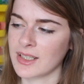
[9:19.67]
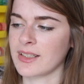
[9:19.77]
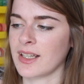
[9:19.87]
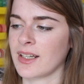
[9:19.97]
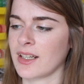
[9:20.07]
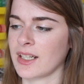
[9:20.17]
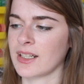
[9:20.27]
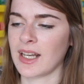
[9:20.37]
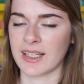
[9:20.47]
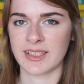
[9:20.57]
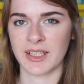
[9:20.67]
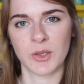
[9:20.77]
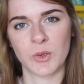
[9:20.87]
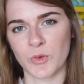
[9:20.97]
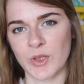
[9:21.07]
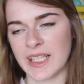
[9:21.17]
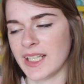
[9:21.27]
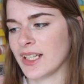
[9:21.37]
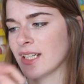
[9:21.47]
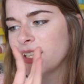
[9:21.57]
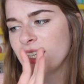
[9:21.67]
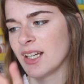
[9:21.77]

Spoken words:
and then a classic green